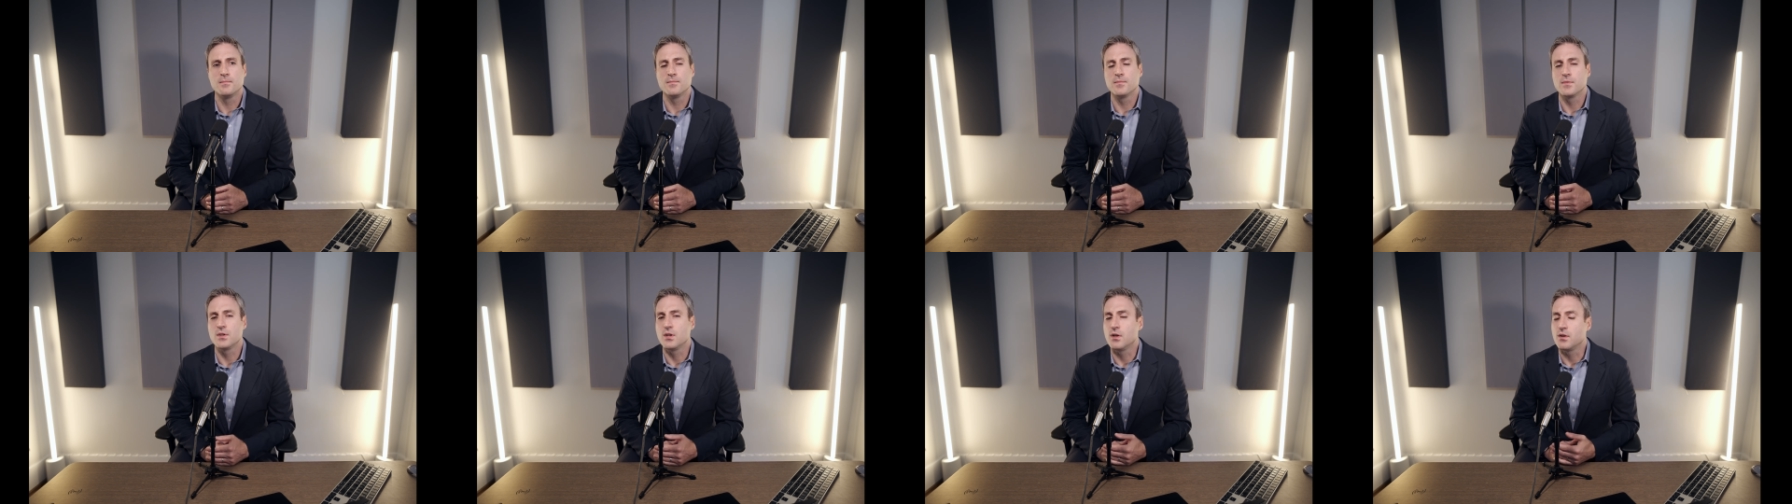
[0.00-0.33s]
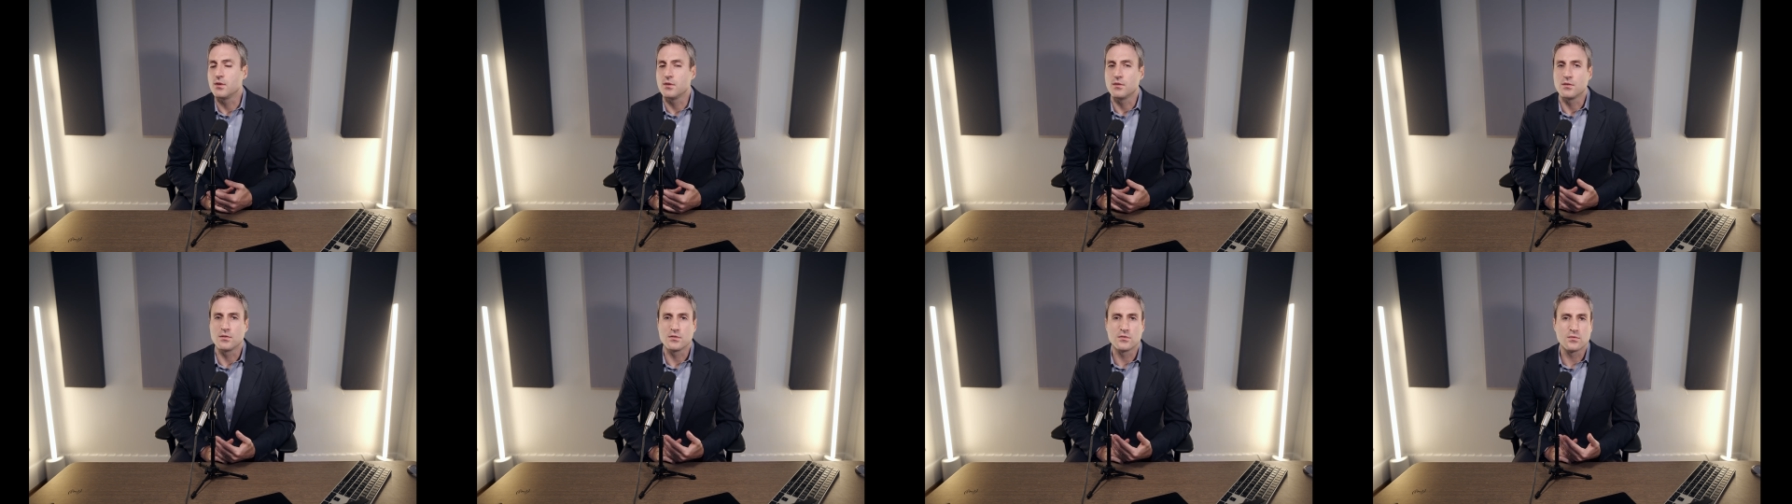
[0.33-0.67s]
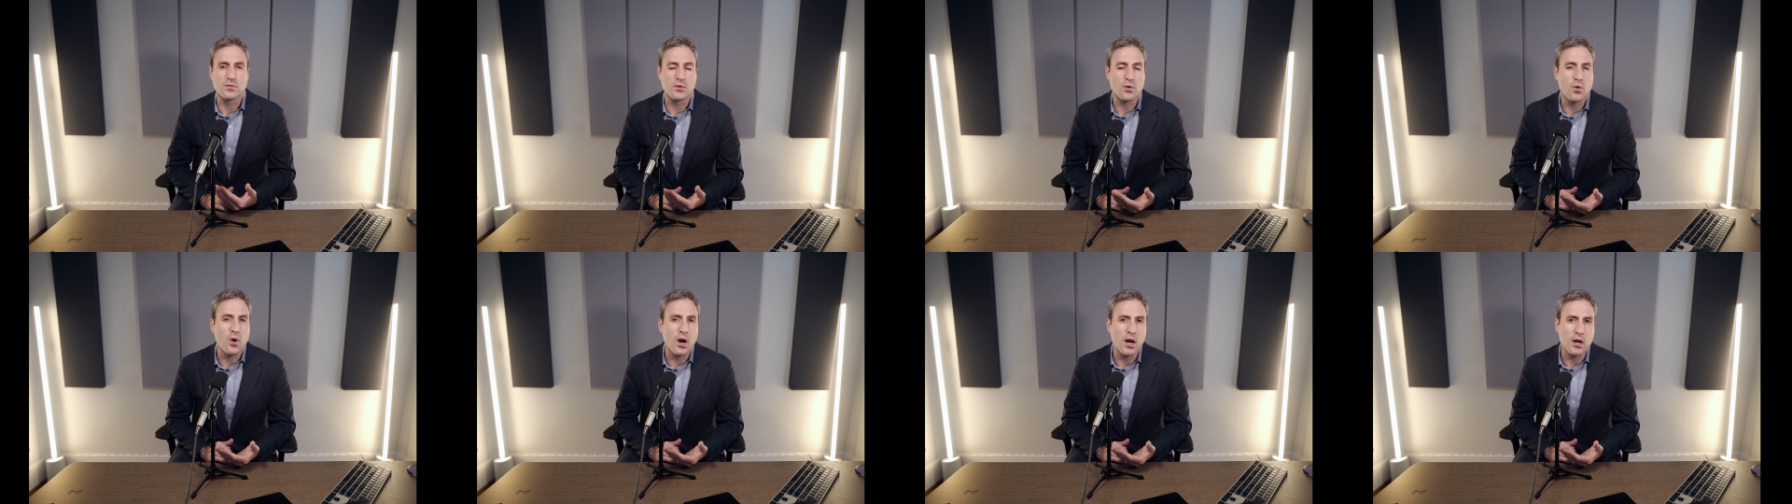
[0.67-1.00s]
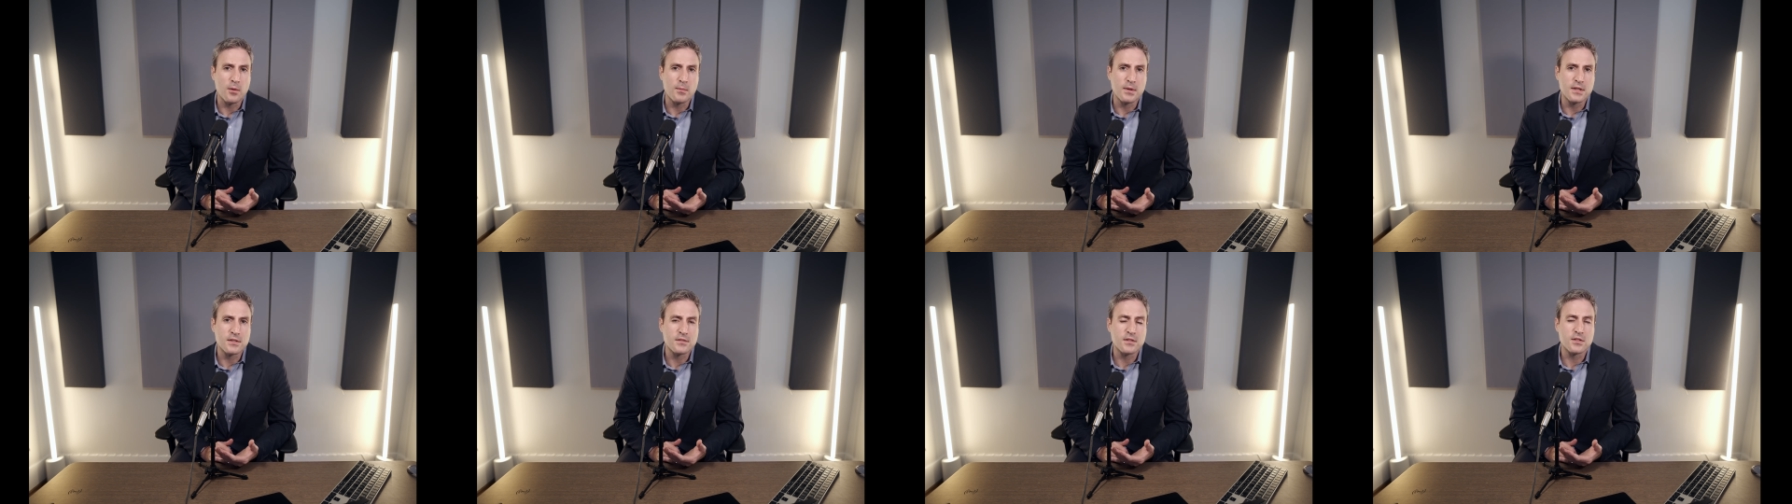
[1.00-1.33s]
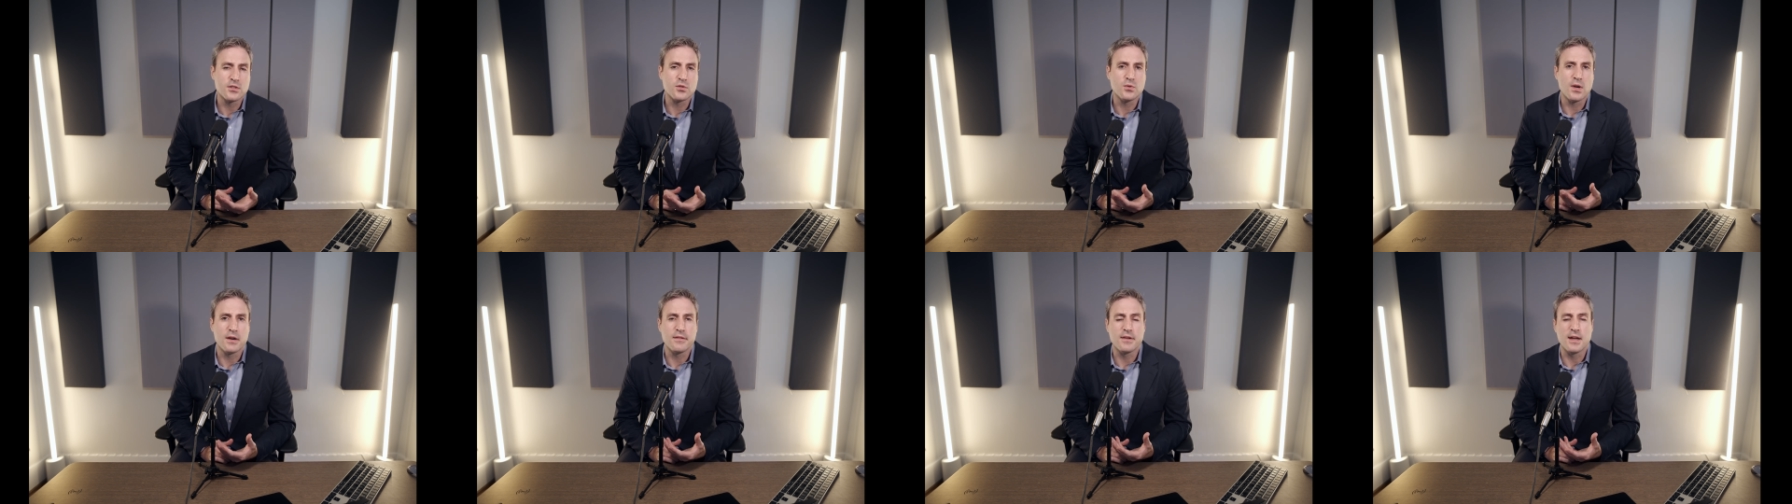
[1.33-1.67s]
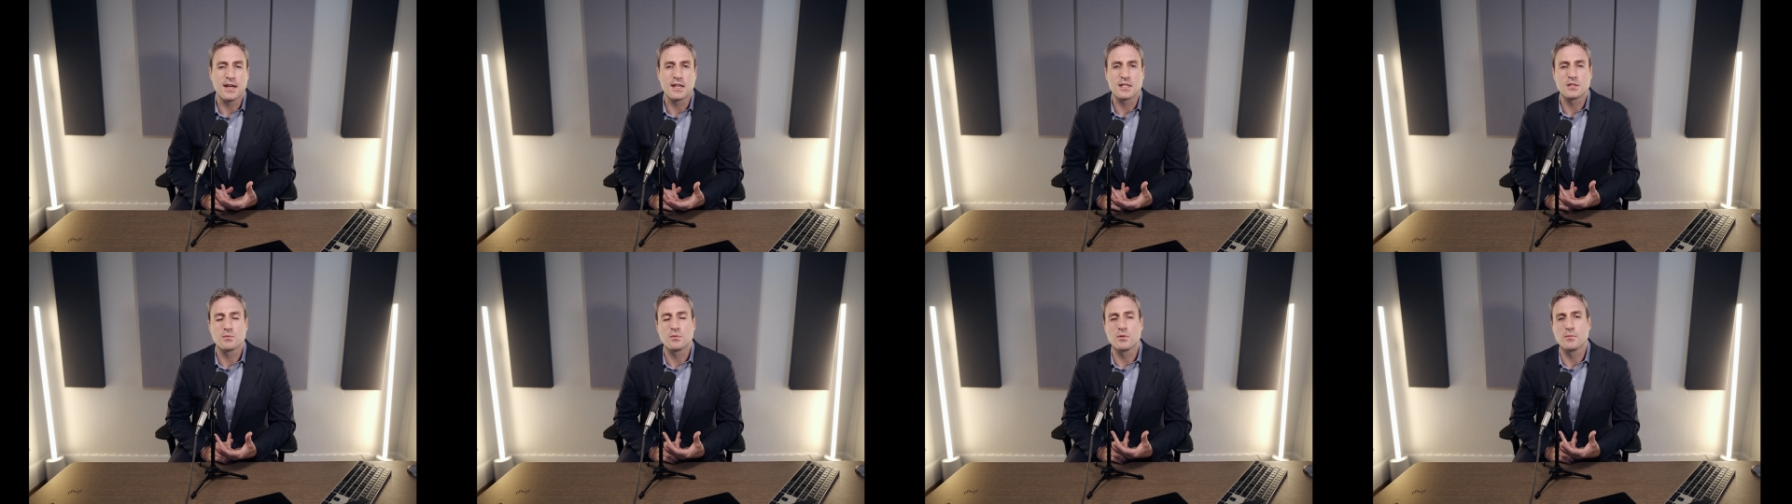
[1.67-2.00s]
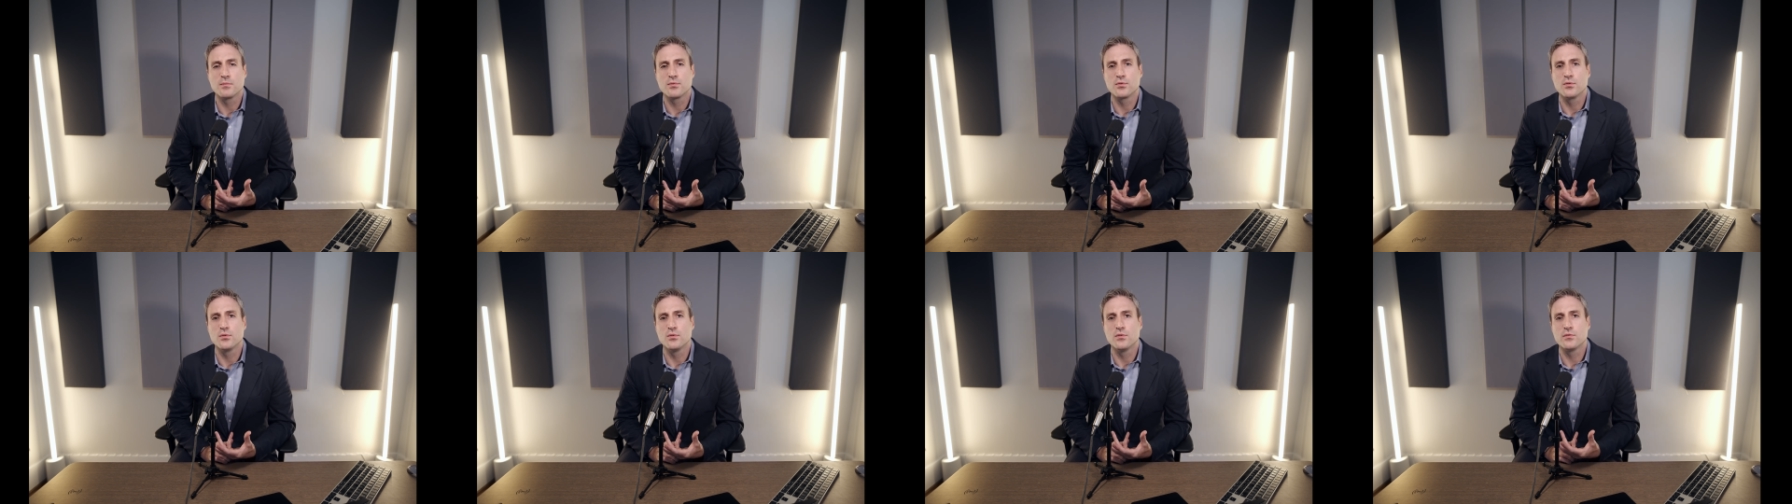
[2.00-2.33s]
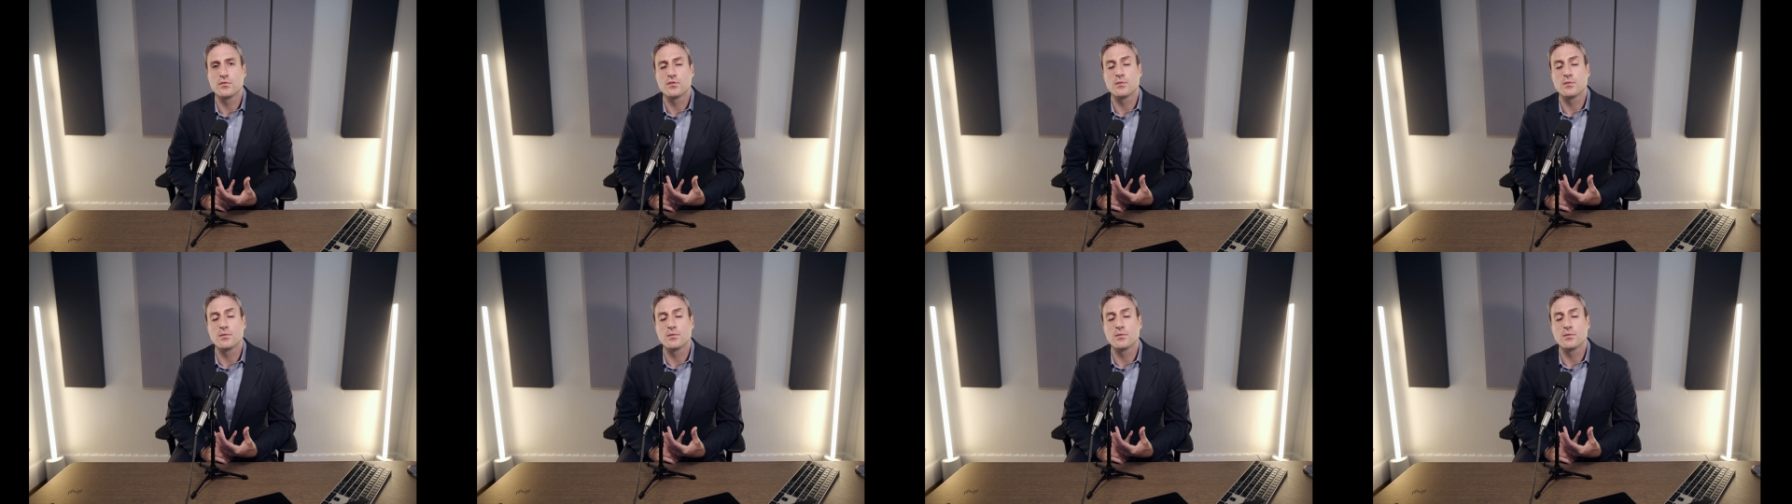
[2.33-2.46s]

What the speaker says: There's requirements that you have expert proof